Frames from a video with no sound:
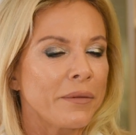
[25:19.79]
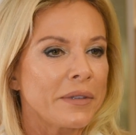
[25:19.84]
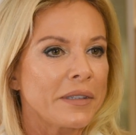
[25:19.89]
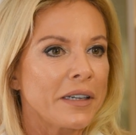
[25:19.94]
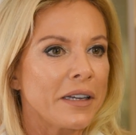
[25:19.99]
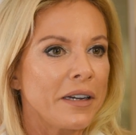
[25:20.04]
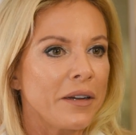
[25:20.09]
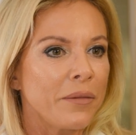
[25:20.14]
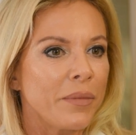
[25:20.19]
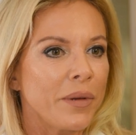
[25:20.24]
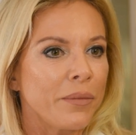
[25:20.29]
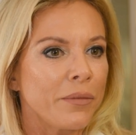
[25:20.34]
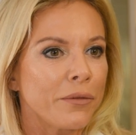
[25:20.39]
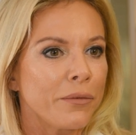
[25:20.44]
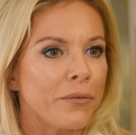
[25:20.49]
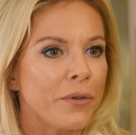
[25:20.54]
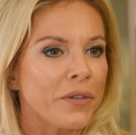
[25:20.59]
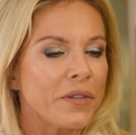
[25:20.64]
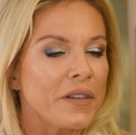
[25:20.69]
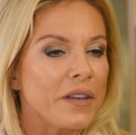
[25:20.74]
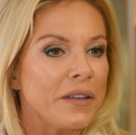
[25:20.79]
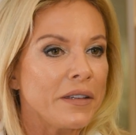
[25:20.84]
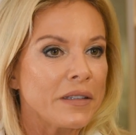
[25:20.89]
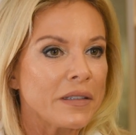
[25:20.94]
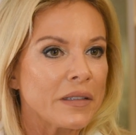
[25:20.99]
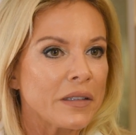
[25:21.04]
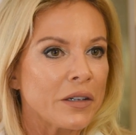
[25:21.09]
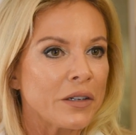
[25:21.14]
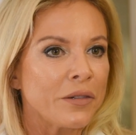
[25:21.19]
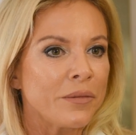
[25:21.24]
was getting people wanting
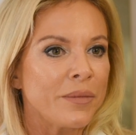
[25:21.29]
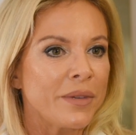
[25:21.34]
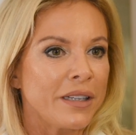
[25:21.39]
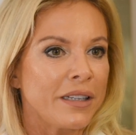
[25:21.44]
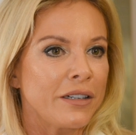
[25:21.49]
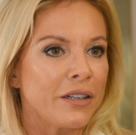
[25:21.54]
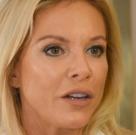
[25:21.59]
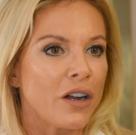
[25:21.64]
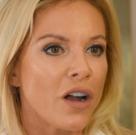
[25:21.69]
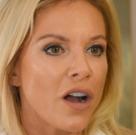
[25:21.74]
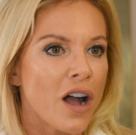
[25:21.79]
some and